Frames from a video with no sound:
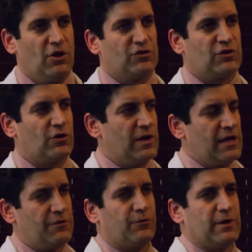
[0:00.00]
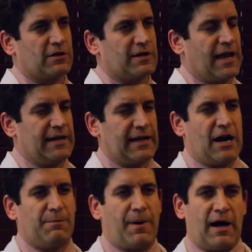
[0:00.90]
So if we are getting
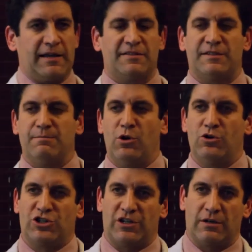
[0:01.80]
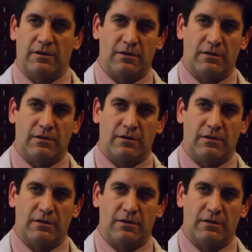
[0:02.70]
our bodies in motion,